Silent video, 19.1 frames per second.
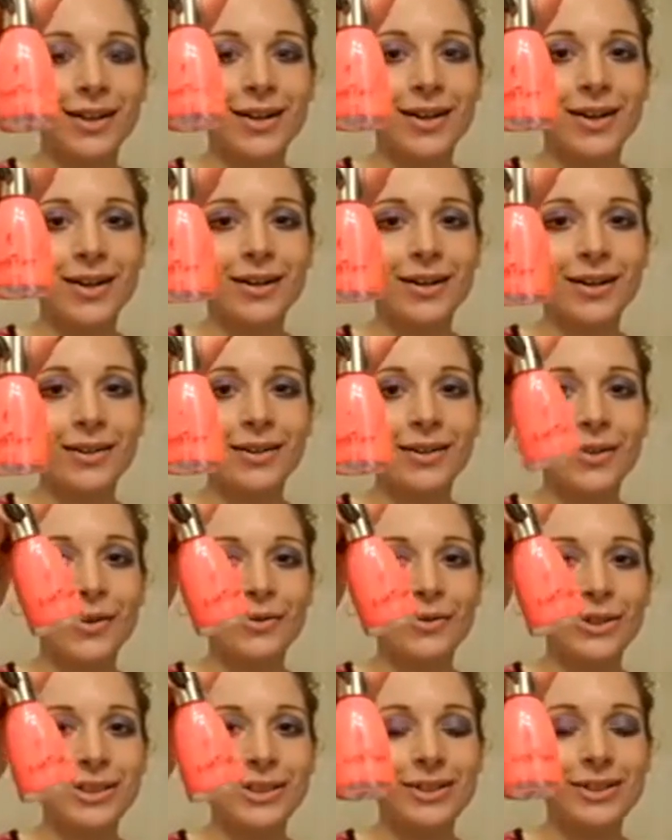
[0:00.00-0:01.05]
orangey
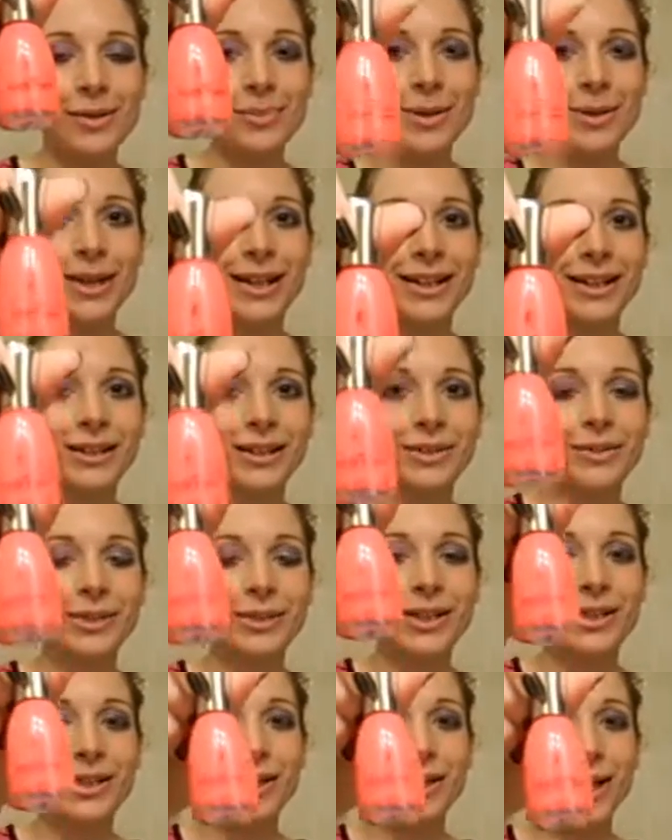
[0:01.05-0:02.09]
pink, which I
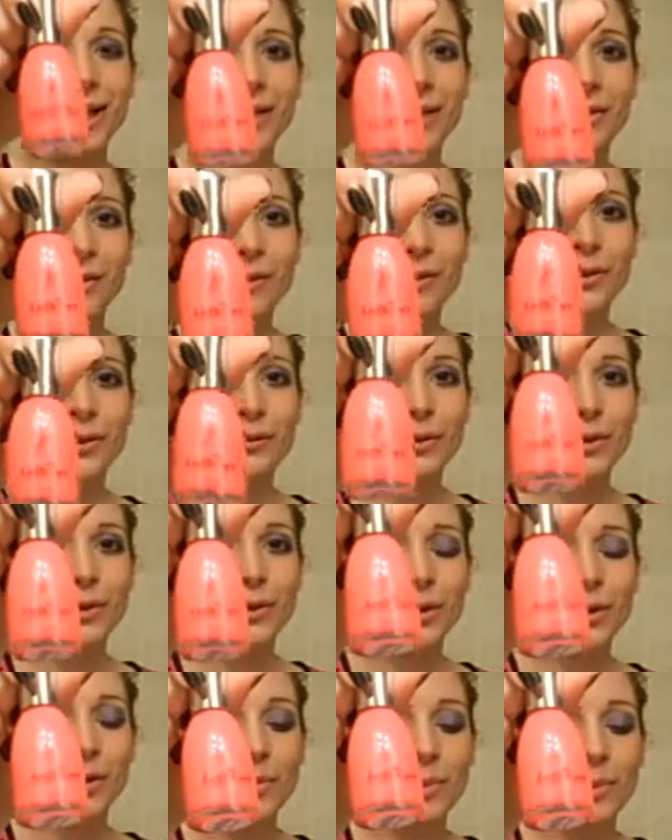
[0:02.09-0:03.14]
had quite a few
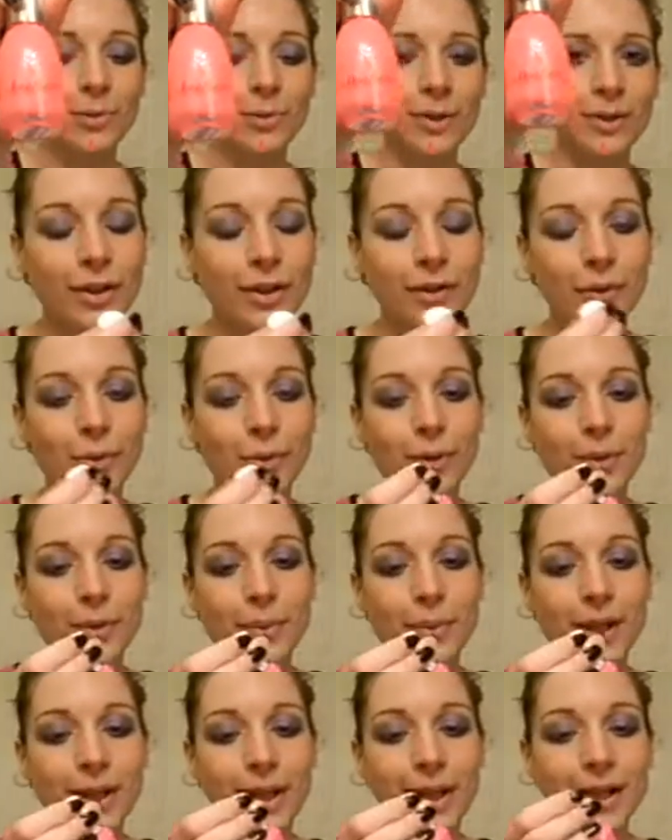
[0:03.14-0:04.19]
compliments on. By
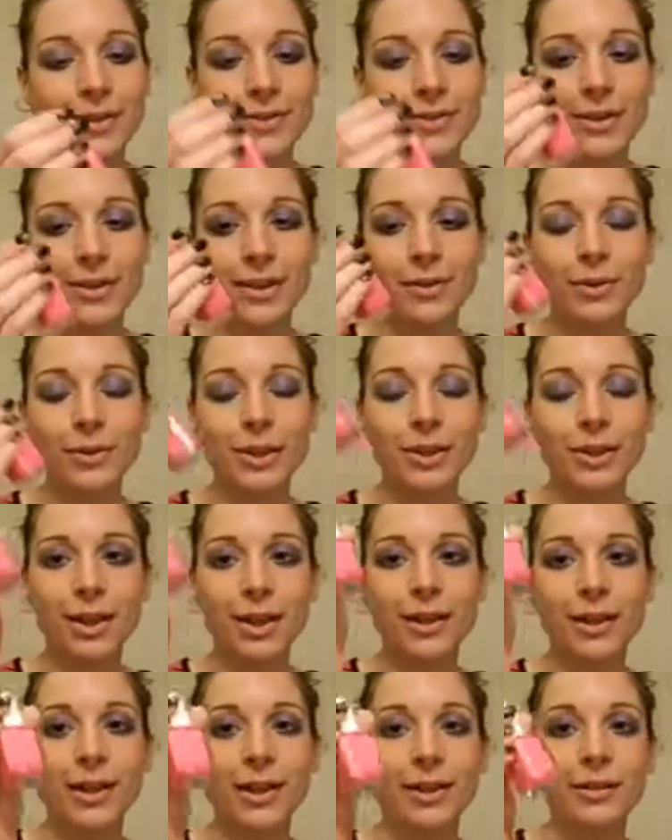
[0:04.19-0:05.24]
Essie, which I love.
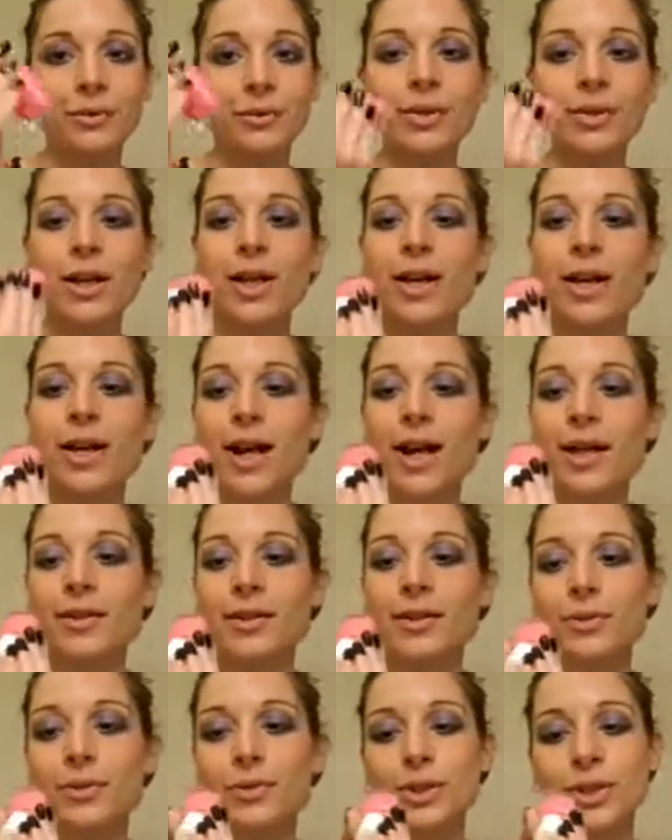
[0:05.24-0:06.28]
And this one is
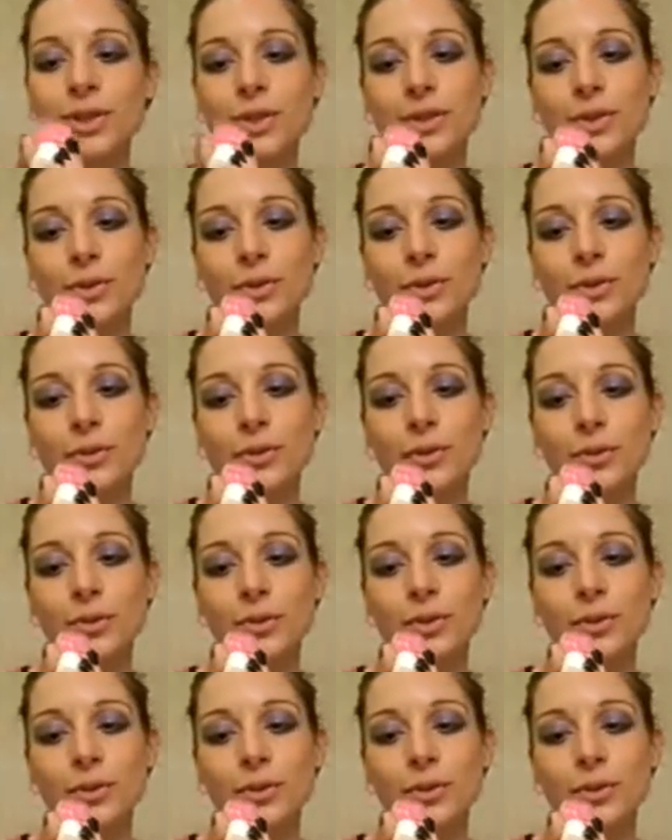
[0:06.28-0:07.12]
called Mod